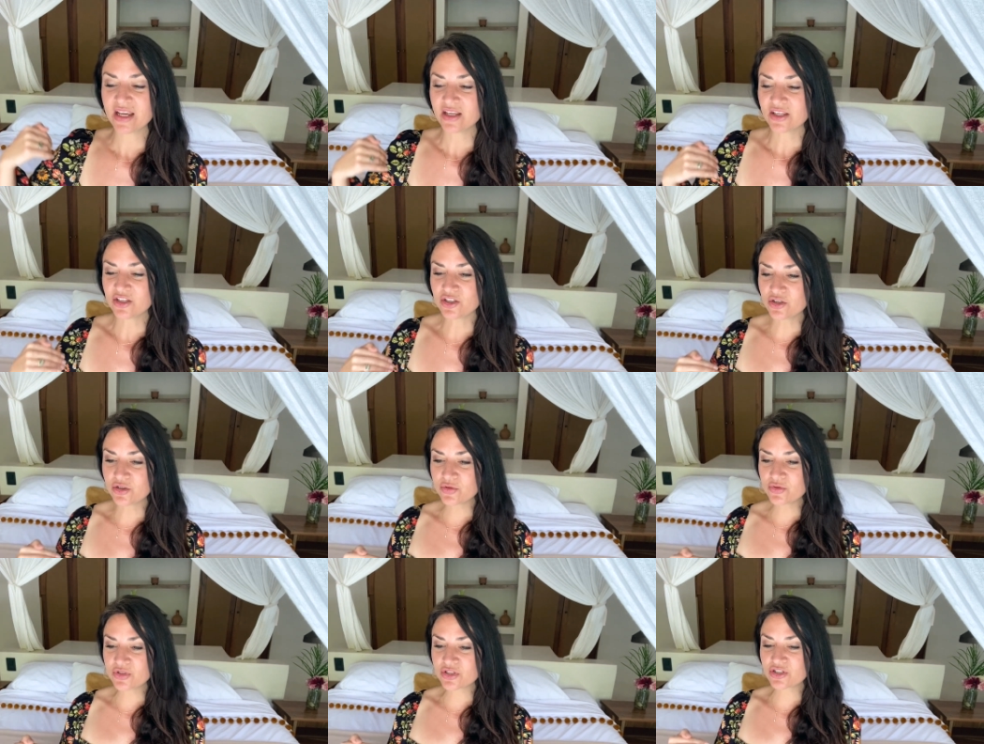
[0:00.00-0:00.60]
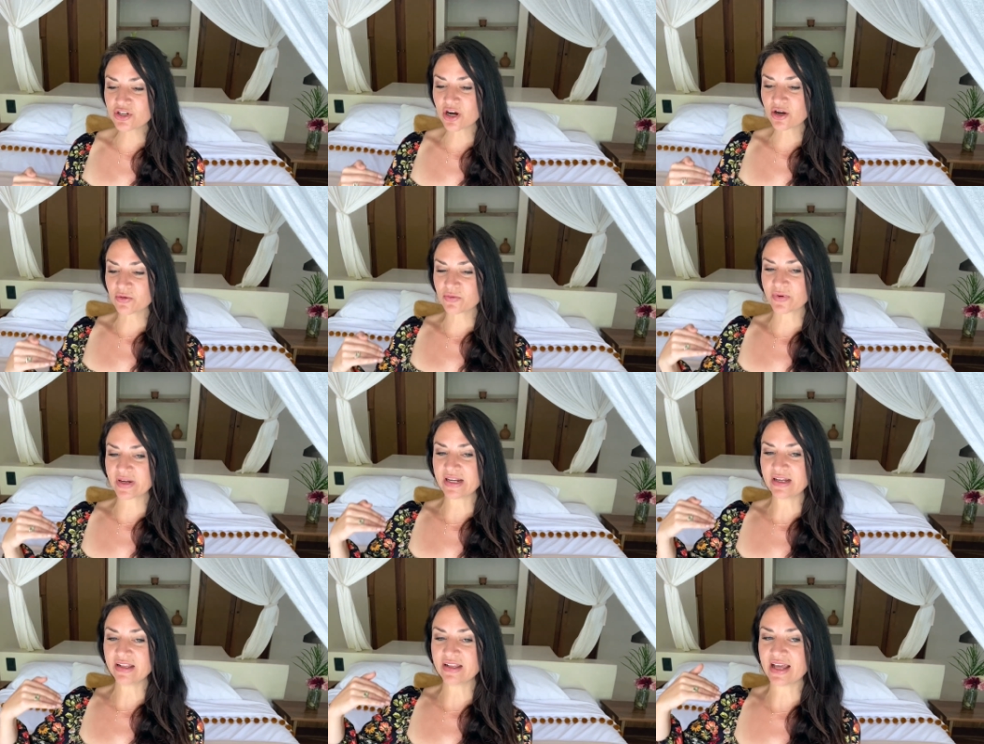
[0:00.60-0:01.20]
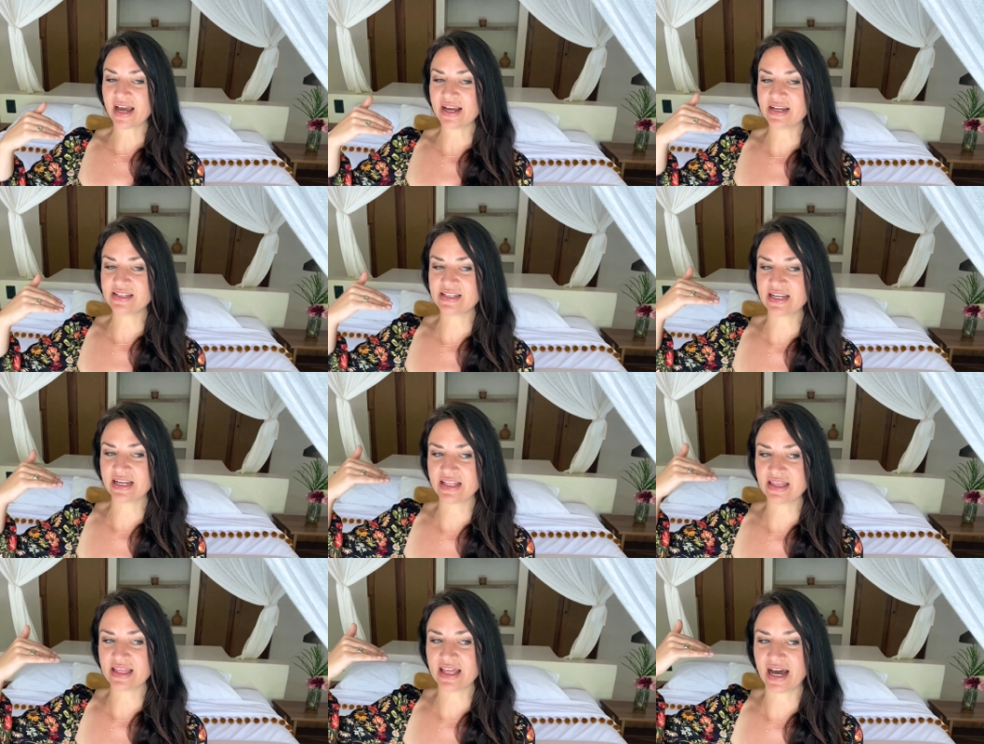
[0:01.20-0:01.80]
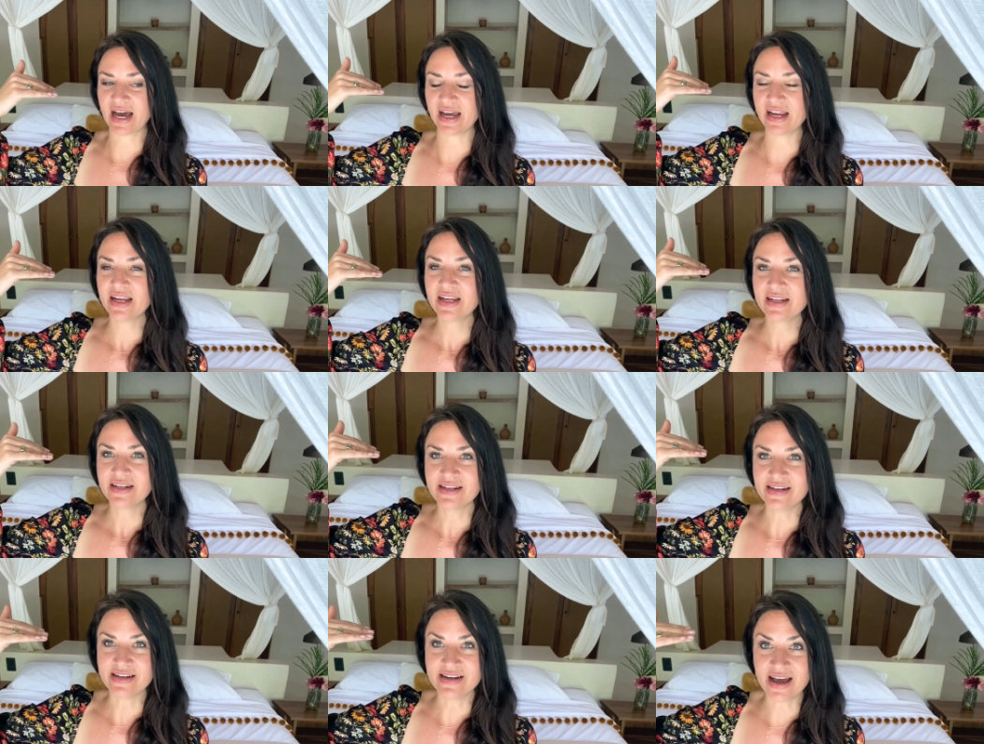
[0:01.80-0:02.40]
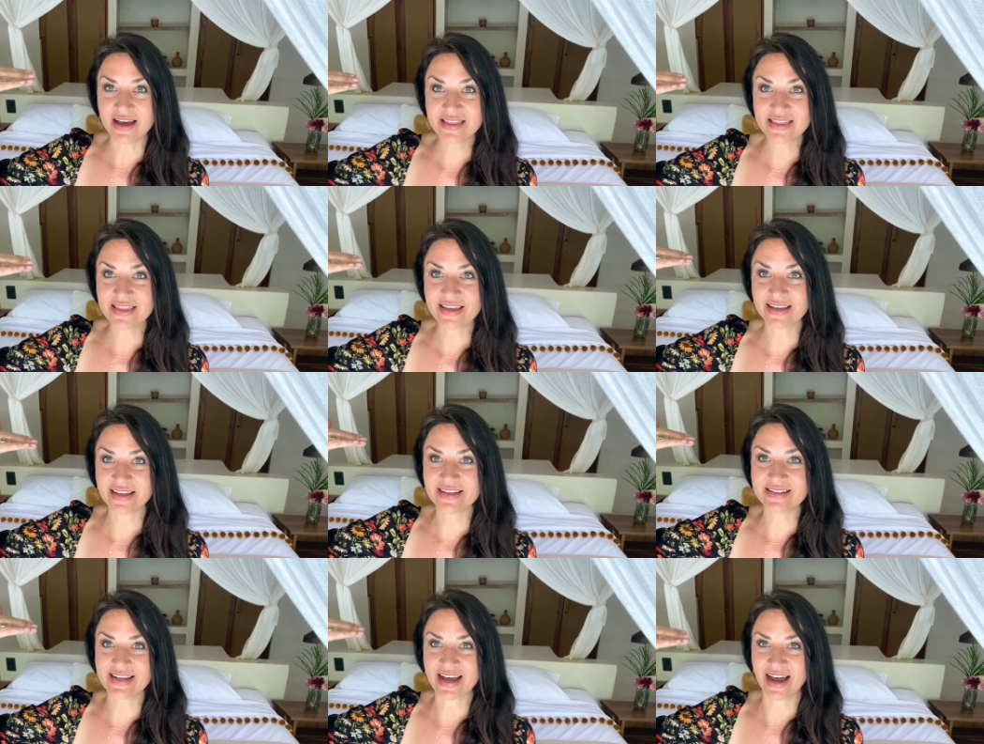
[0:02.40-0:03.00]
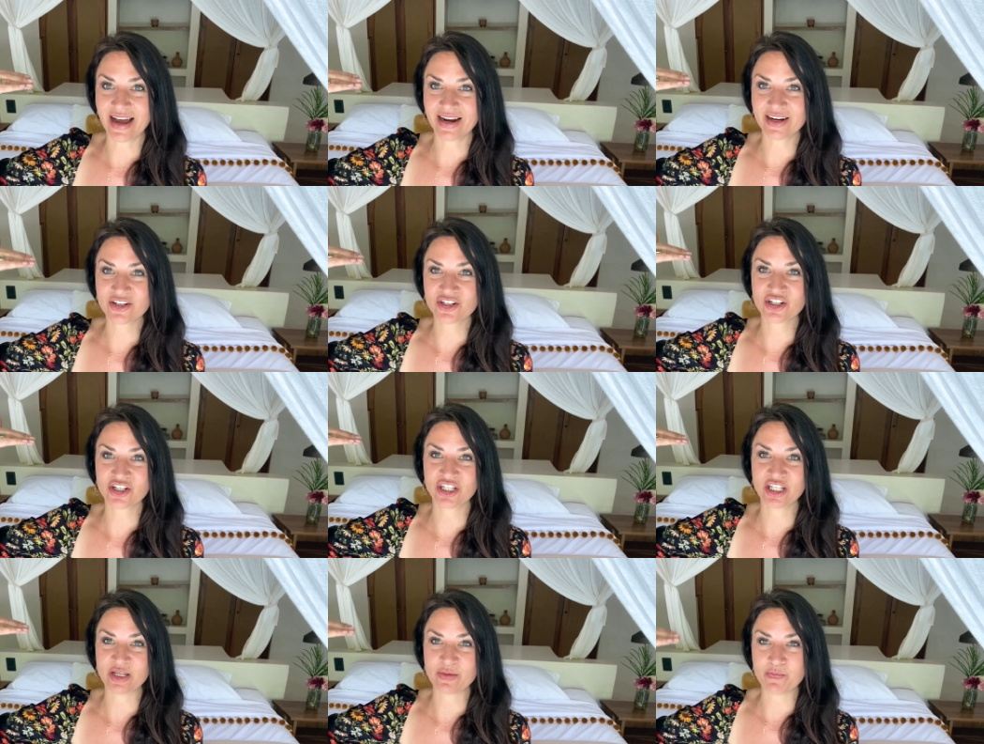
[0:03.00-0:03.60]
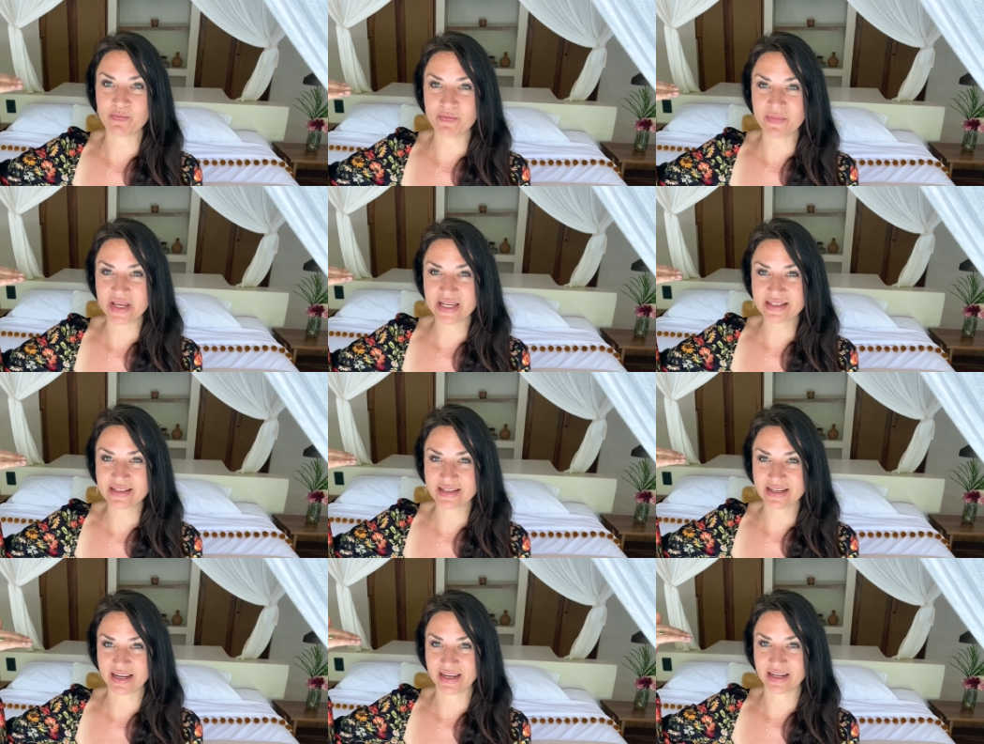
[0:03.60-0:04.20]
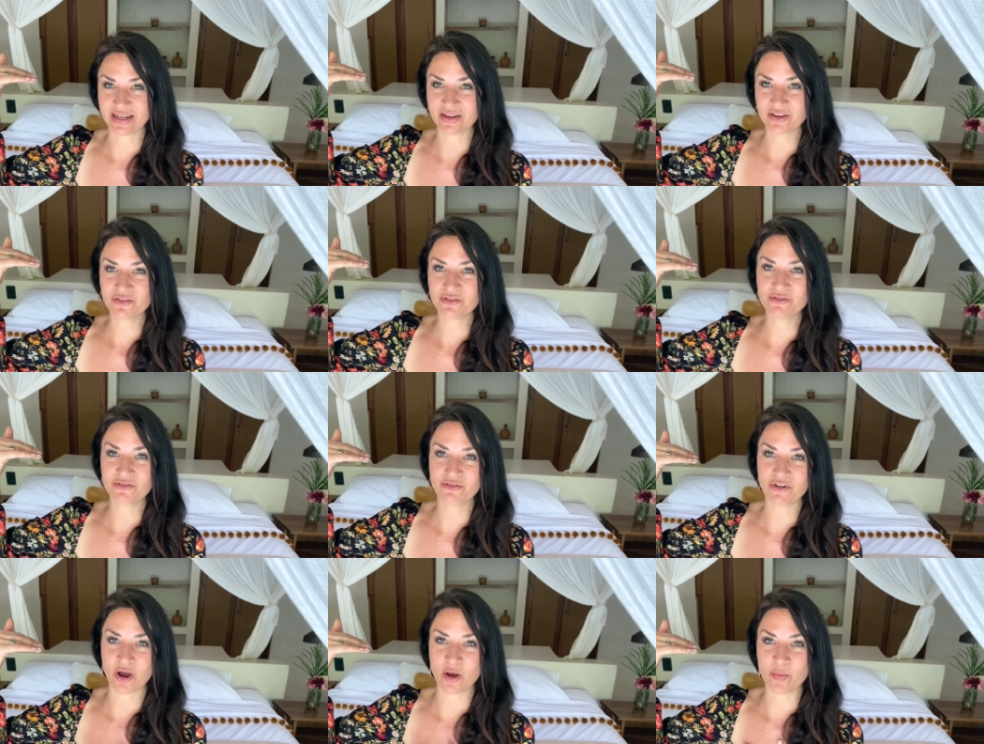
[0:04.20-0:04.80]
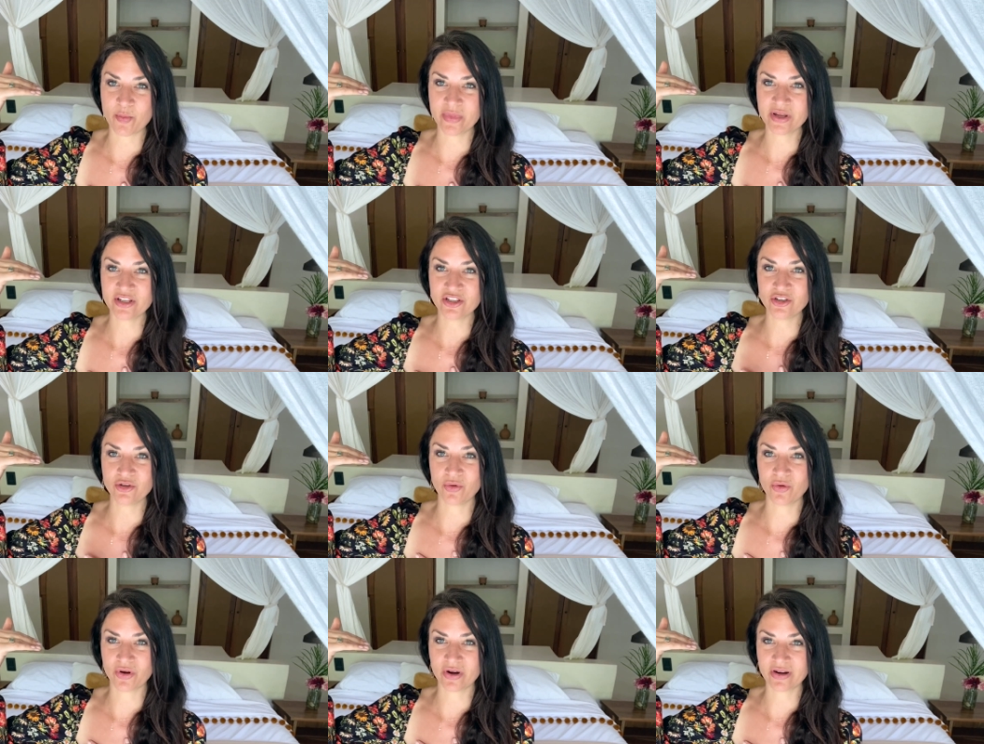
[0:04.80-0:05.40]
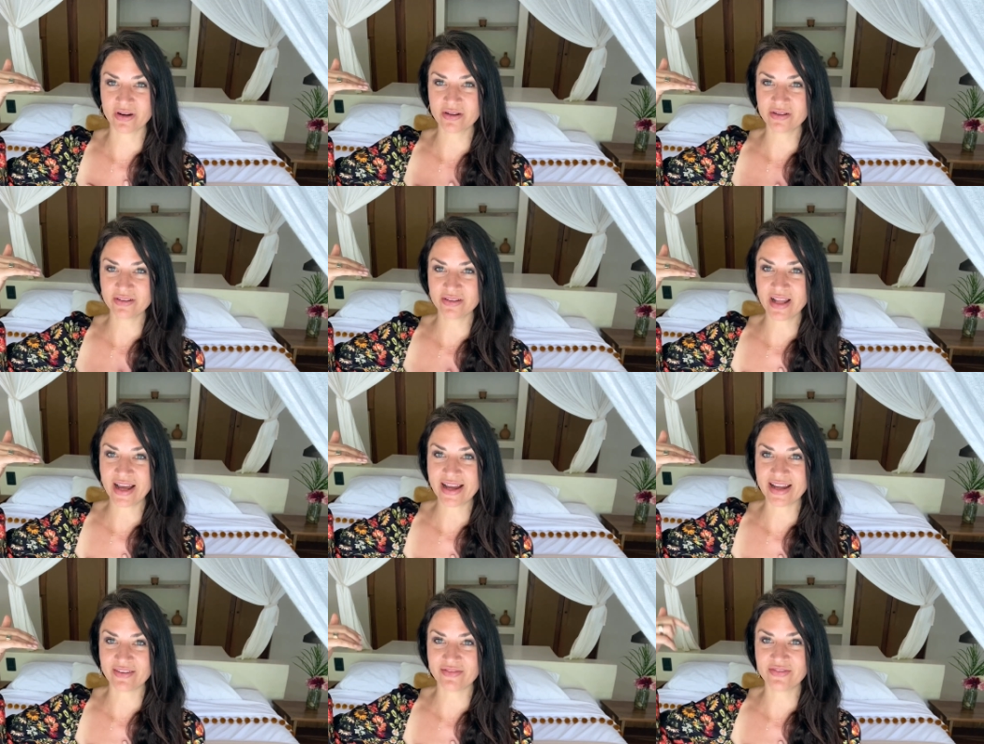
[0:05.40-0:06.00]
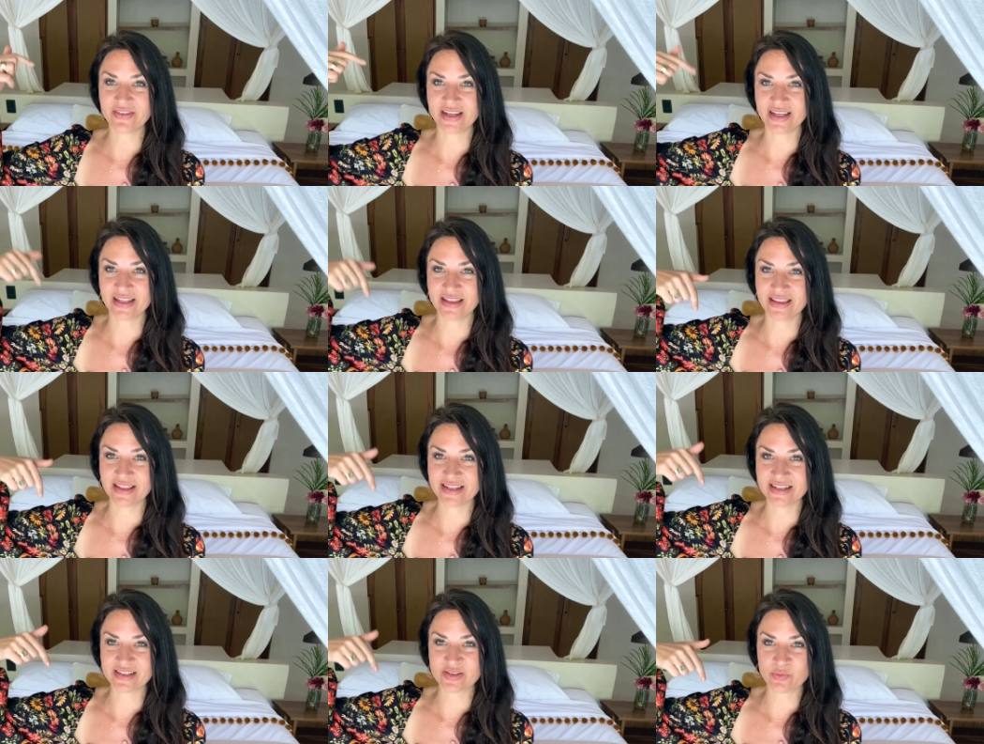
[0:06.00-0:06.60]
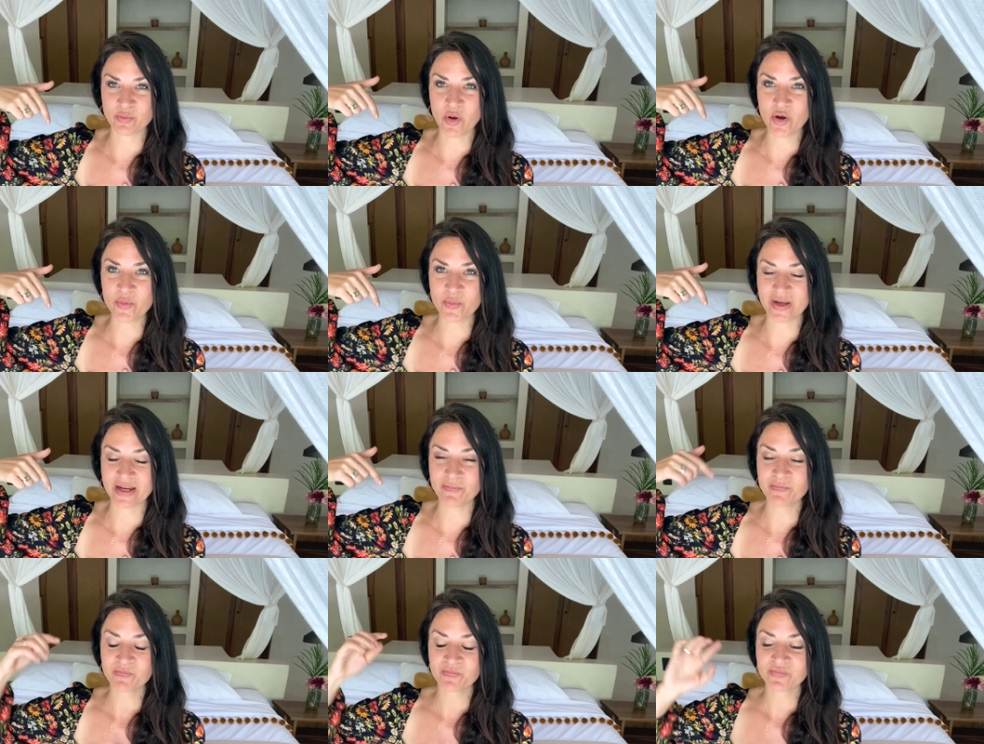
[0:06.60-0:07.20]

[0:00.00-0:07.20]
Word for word: You start realizing that nothing is actually missing from your life in this moment.